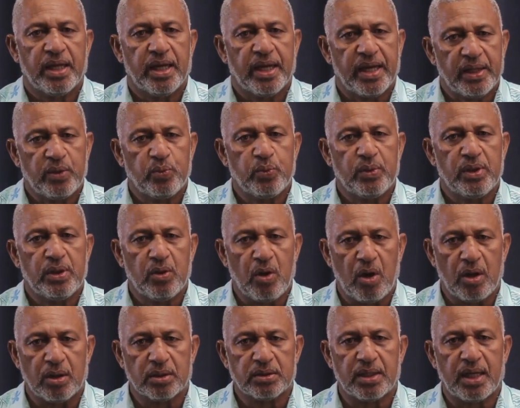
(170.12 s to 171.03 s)
And we
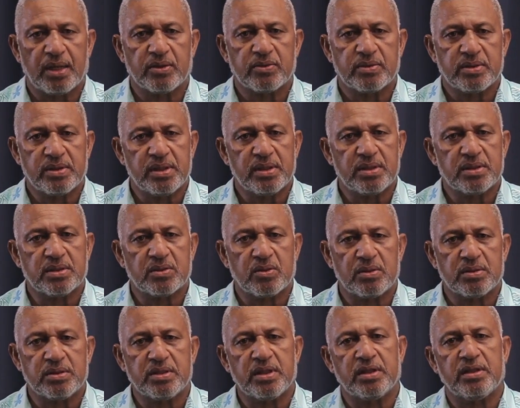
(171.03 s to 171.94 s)
logged our 6th
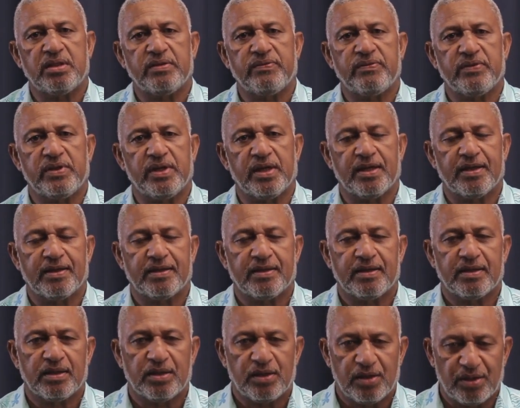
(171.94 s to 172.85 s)
consecutive year
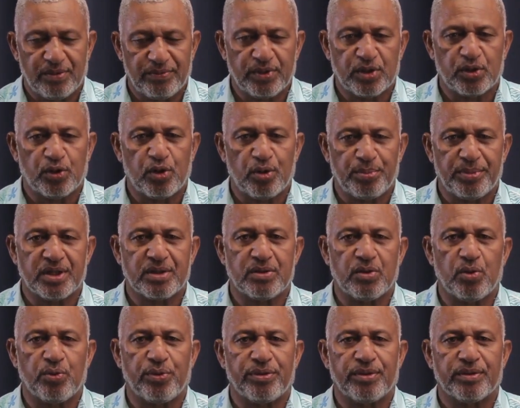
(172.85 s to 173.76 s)
of economic
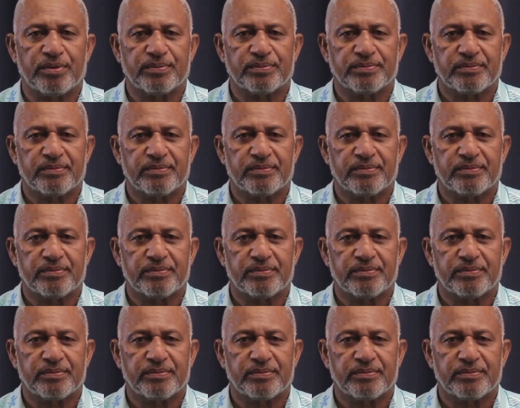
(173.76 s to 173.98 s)
growth.